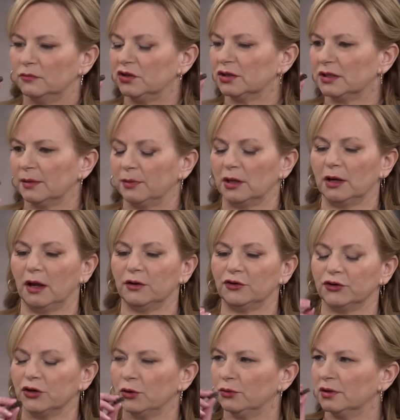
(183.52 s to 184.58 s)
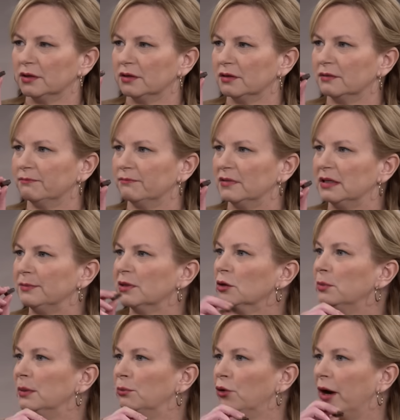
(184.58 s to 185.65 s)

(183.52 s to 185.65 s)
just some of the undertones it seems a little bit